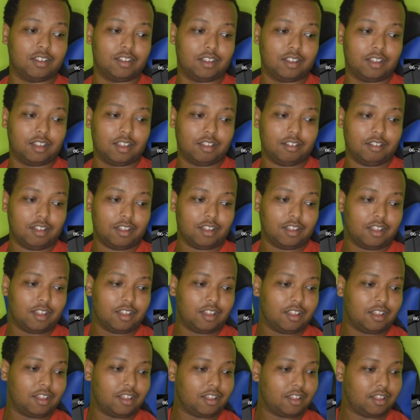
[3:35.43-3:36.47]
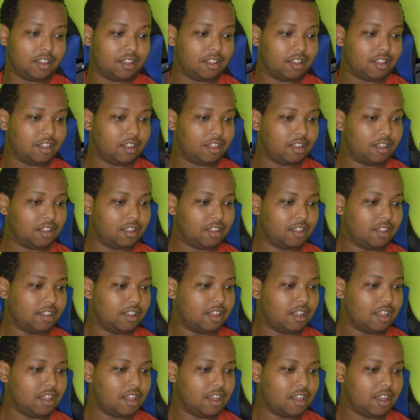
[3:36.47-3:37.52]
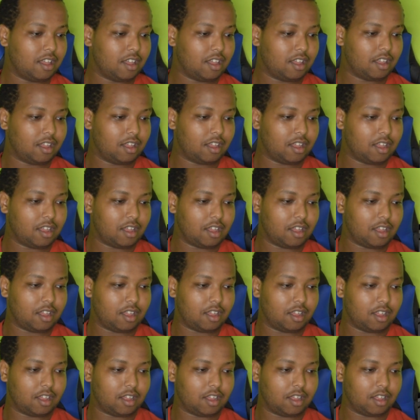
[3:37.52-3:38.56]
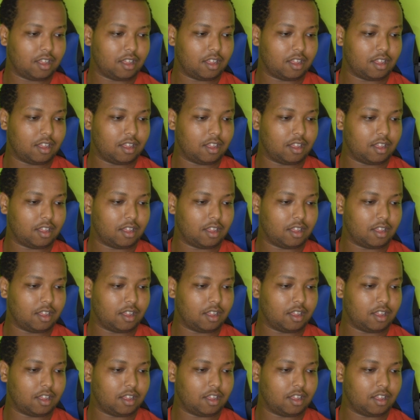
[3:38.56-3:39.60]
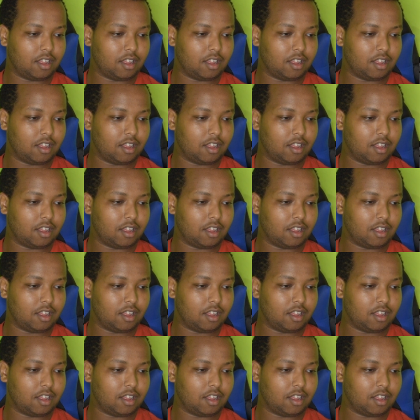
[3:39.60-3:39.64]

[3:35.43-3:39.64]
No one is speaking in this clip.